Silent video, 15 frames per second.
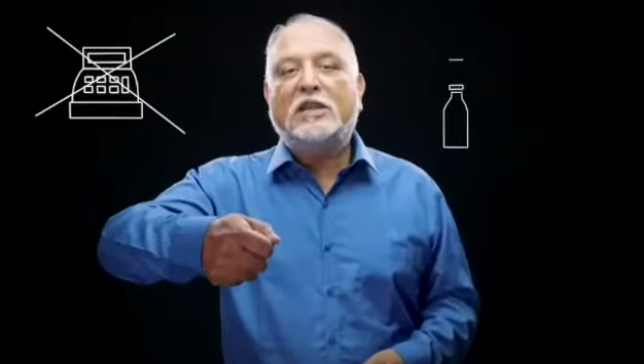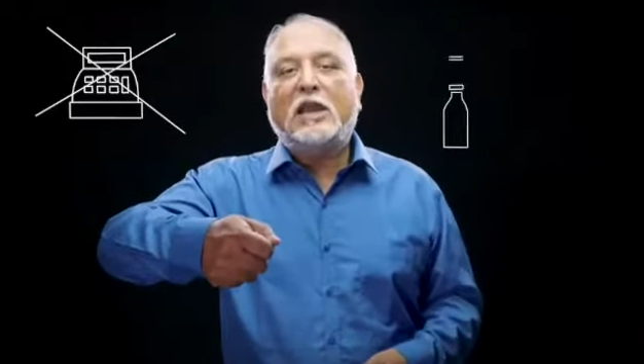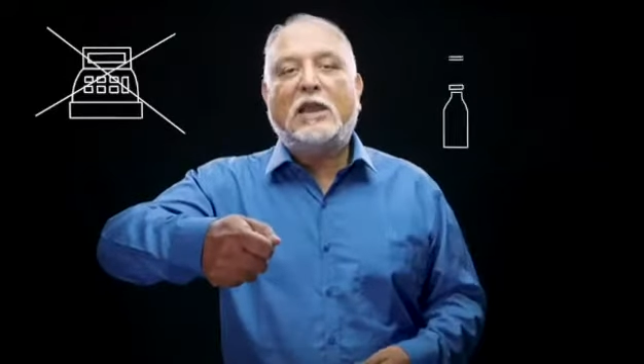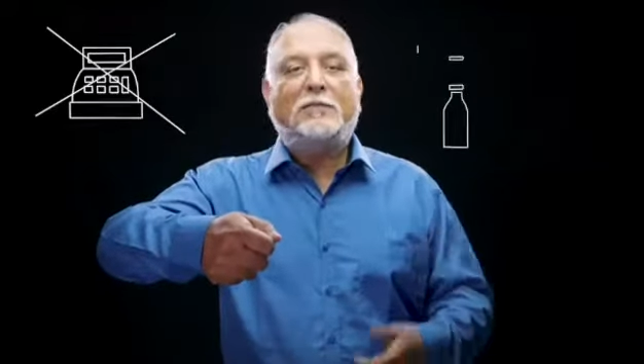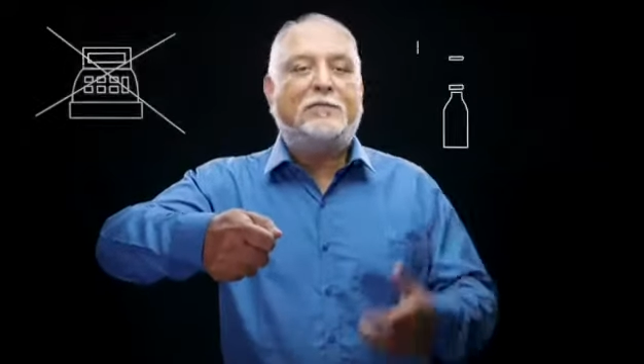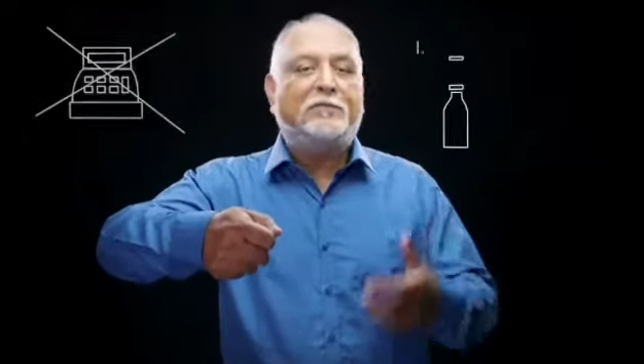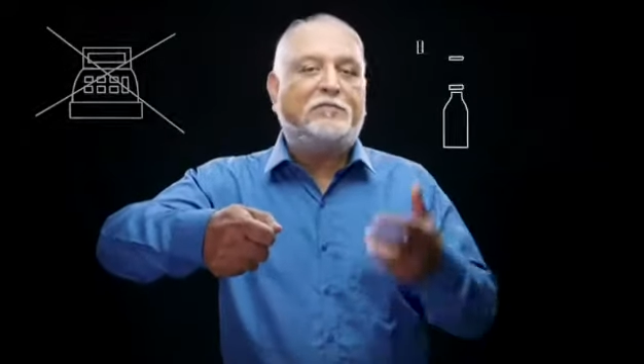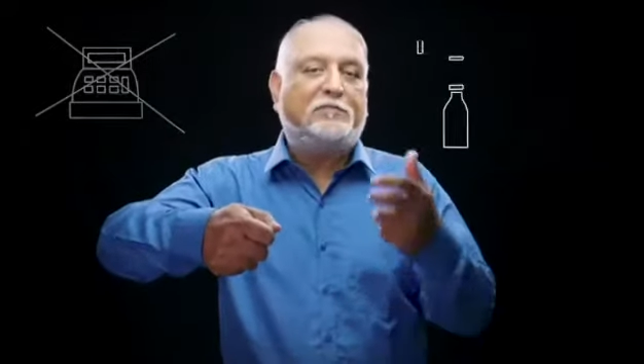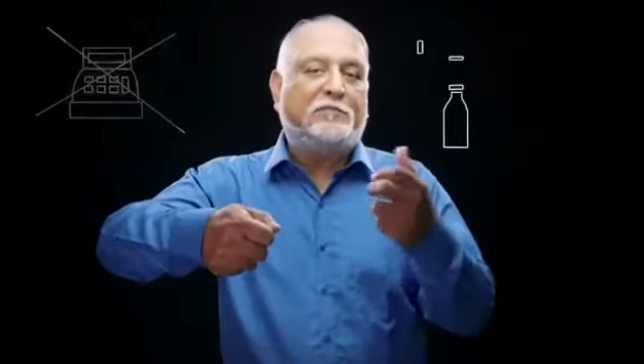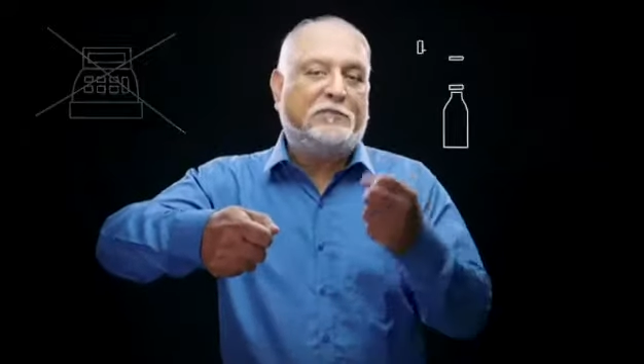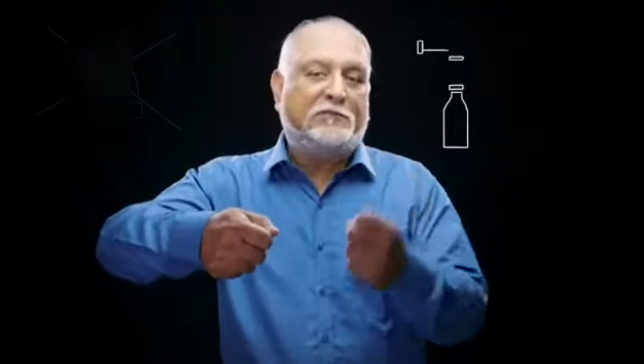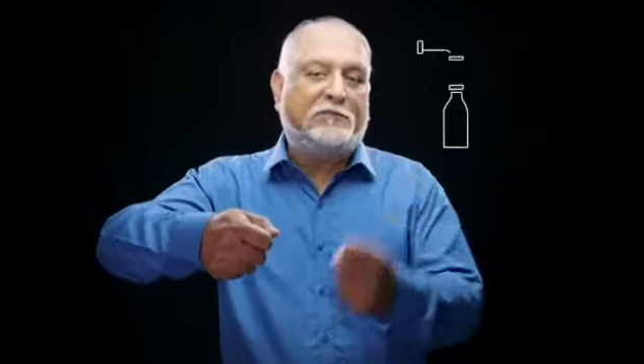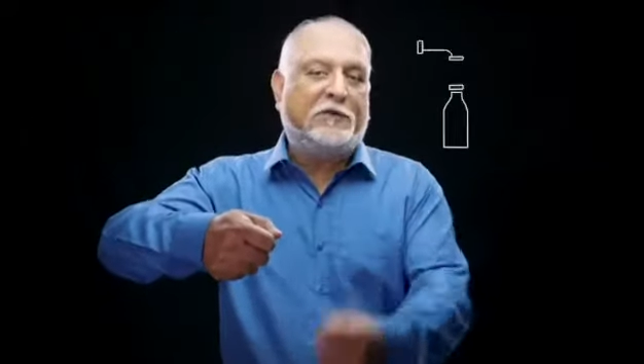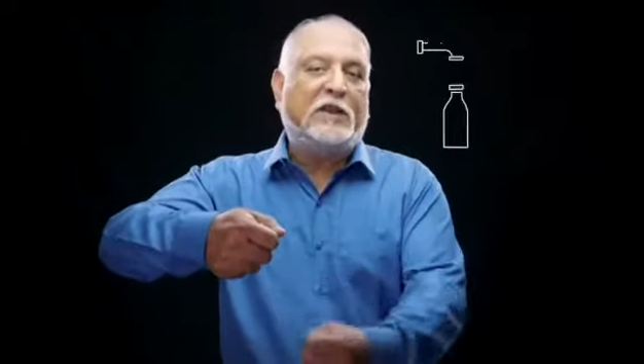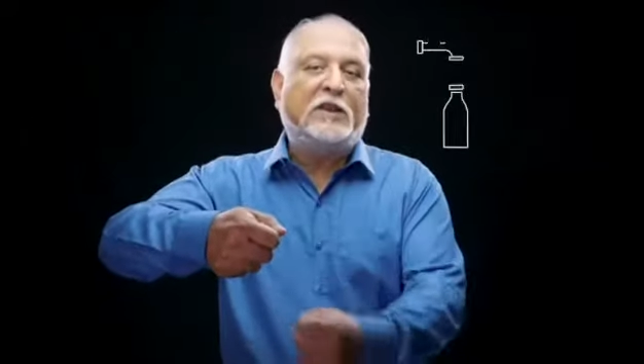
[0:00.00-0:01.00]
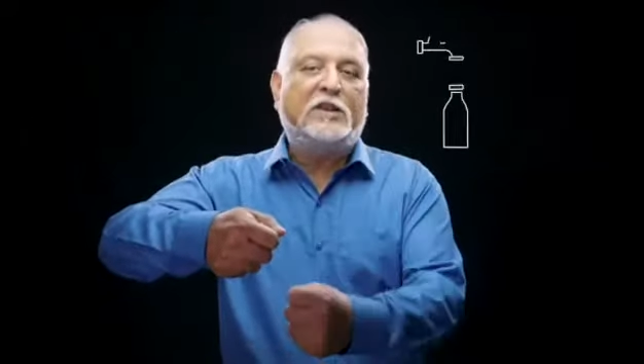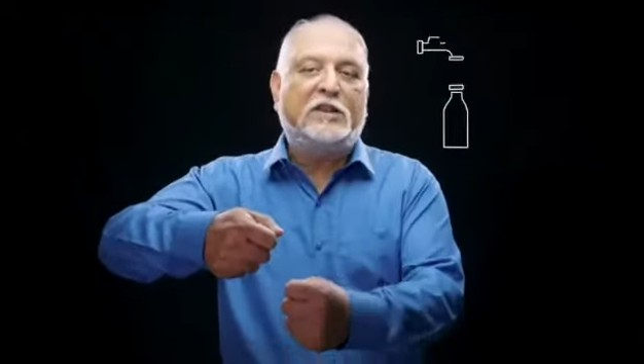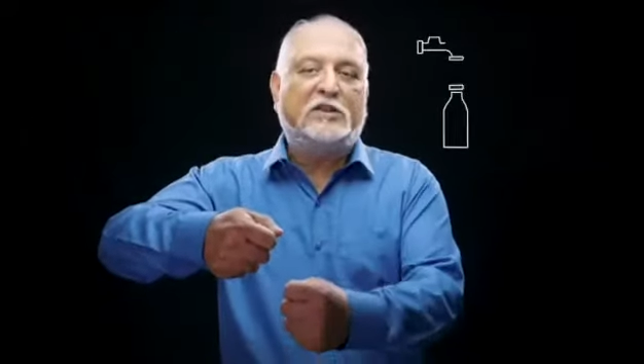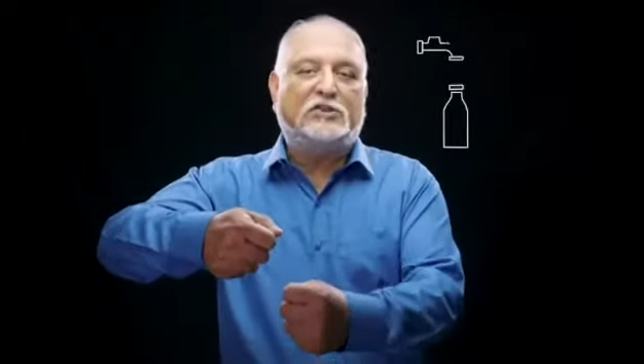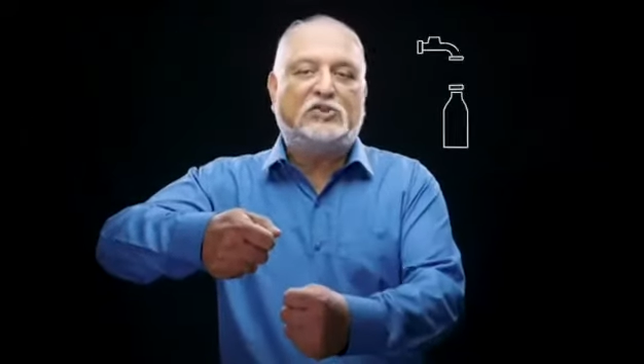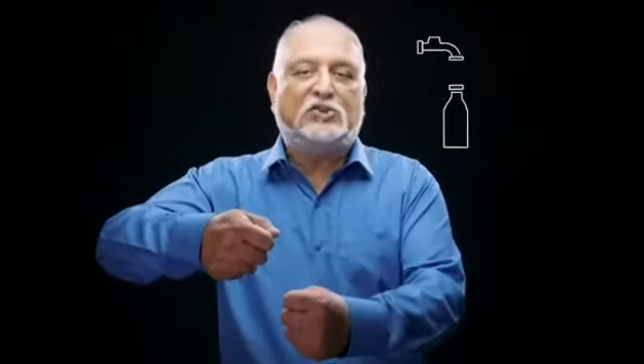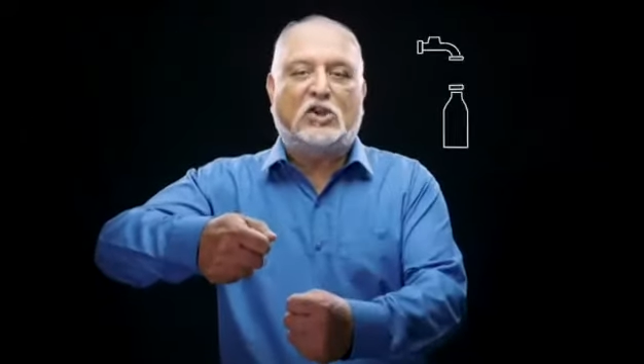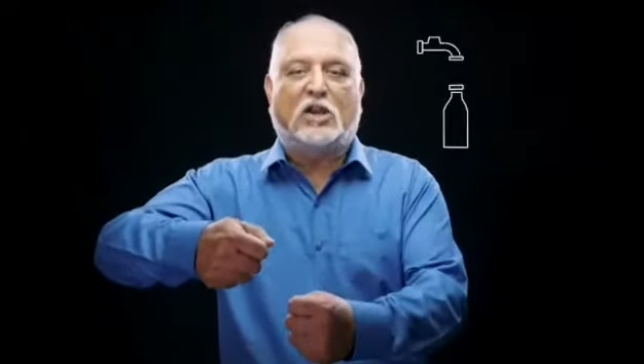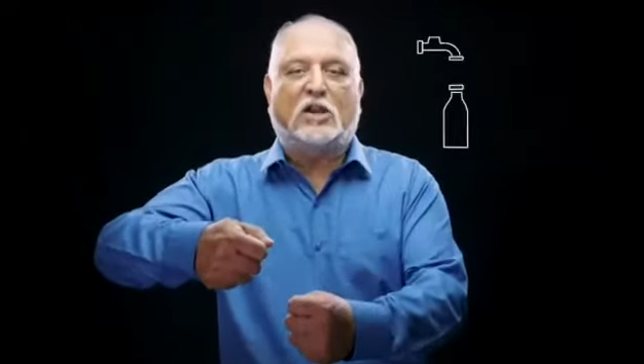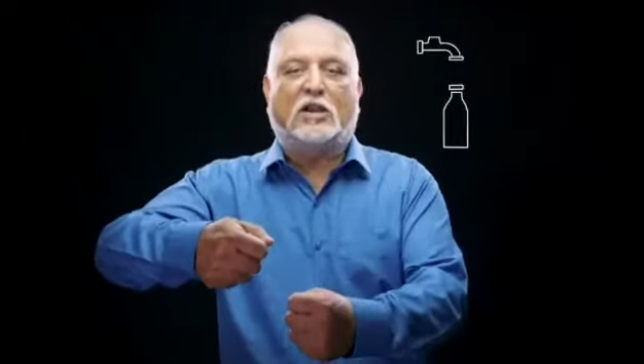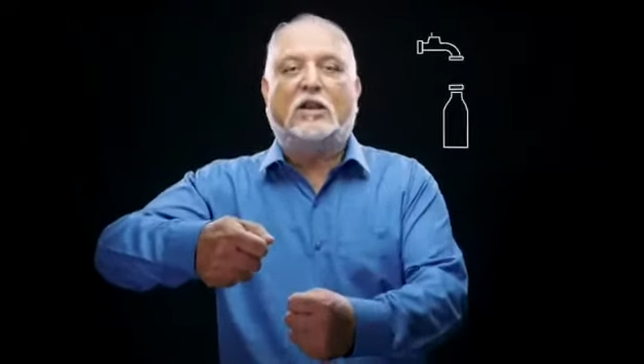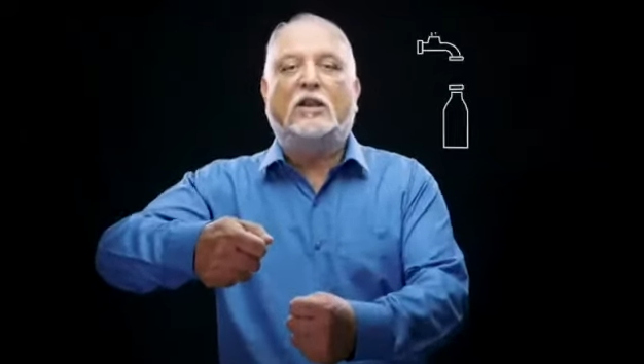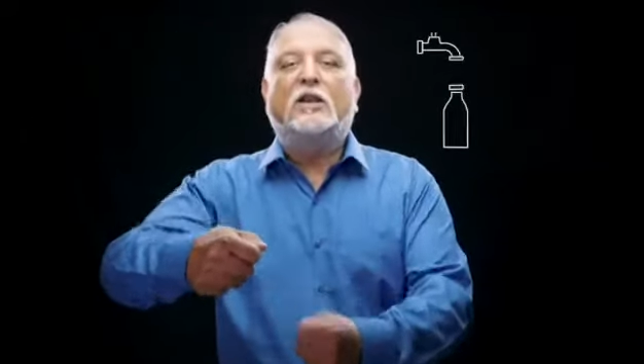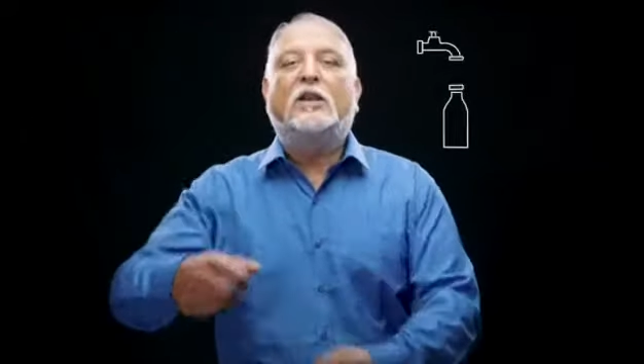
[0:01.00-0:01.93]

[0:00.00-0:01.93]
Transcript: tap, filled his jug.